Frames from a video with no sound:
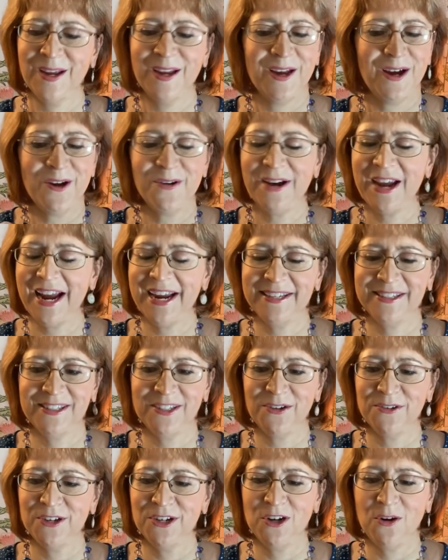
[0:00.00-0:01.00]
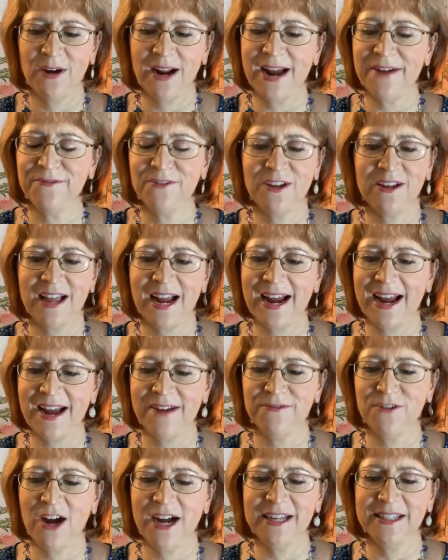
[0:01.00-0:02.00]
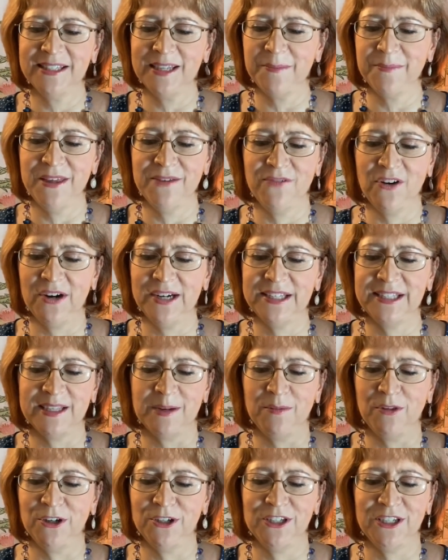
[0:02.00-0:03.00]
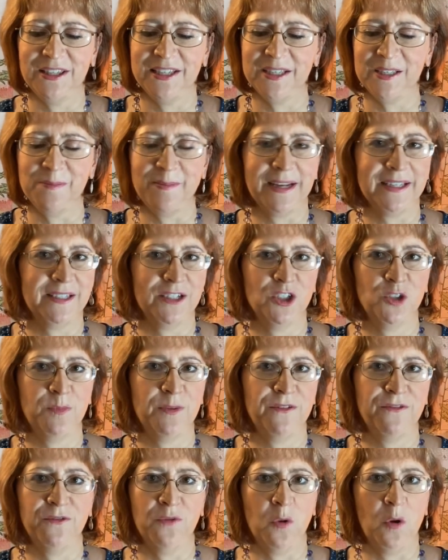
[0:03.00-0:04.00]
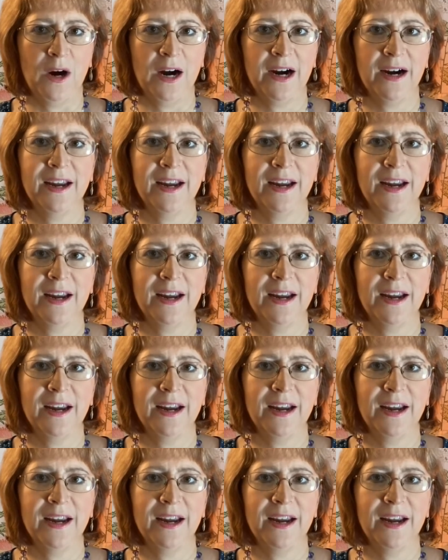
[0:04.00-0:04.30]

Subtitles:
Okay, so I've gotten something very similar to this message before.